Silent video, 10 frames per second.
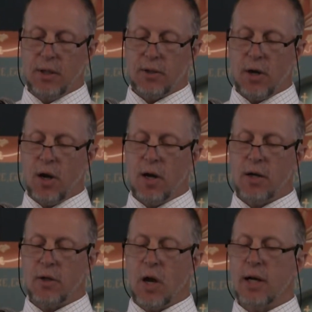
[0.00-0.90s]

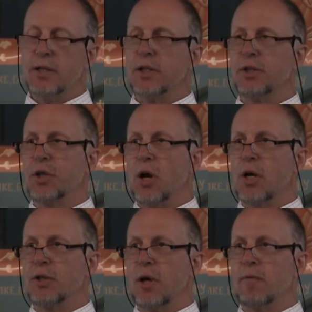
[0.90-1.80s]
God is in
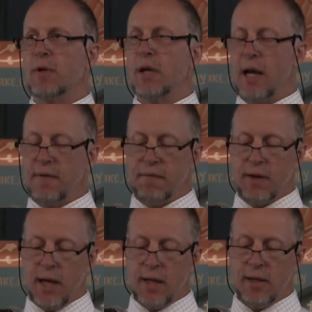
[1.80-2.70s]
charge over life
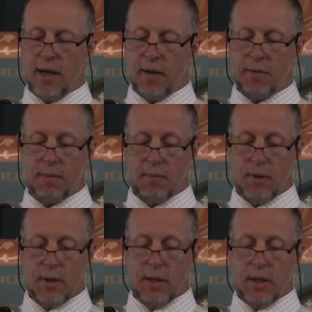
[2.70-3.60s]
and death.
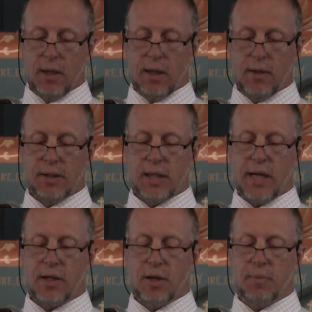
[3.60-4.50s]
This
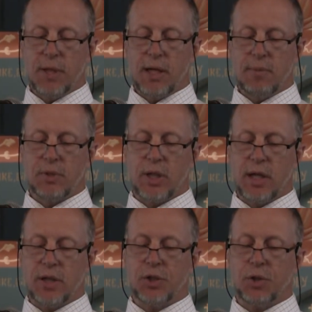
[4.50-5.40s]
icon becomes
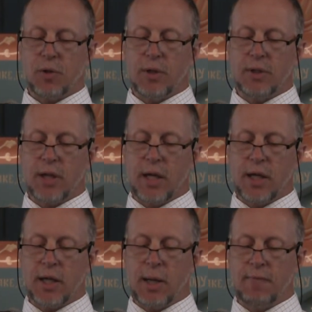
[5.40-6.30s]
an assurance and
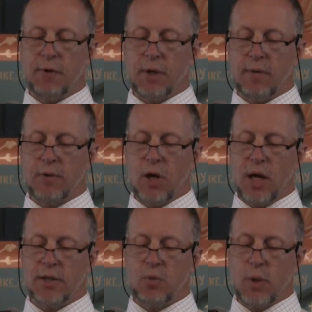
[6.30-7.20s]
a comfort of
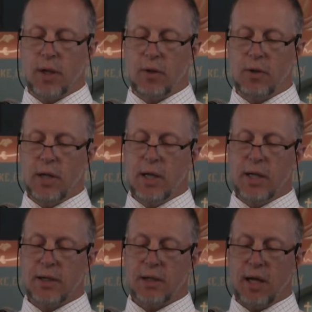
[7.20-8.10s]
God's will,
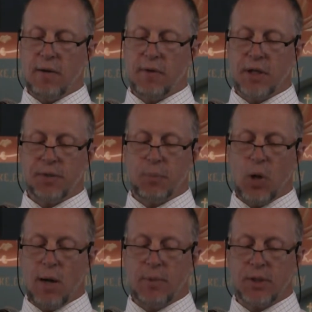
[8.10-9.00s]
his love, and his
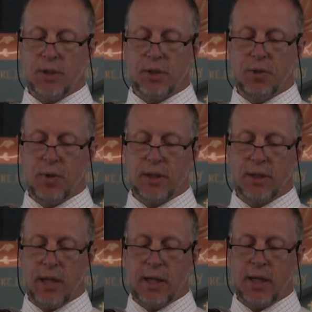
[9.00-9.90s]
promises to us
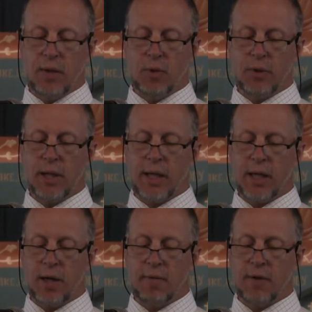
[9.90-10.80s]
that he will take
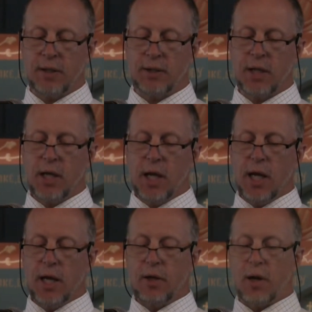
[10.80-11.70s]
care of us
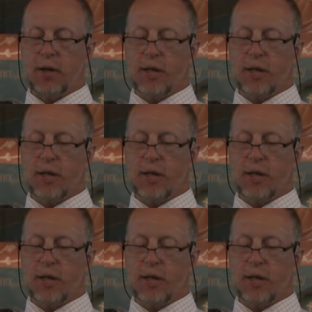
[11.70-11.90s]
in our